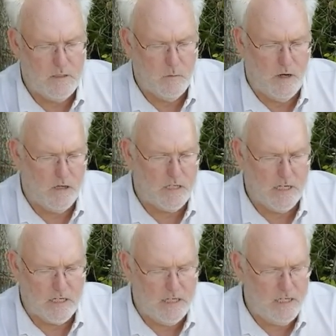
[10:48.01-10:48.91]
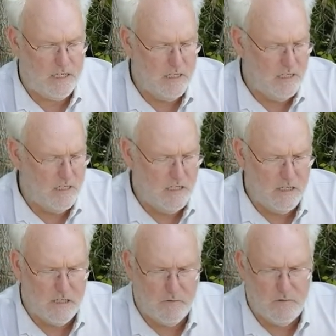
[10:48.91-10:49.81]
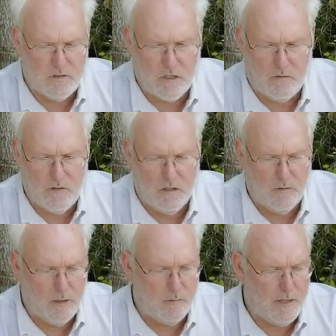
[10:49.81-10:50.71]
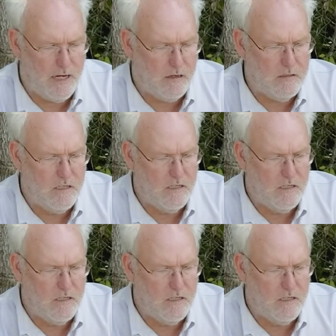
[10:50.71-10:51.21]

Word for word: and wear technique that we've shown a little bit about.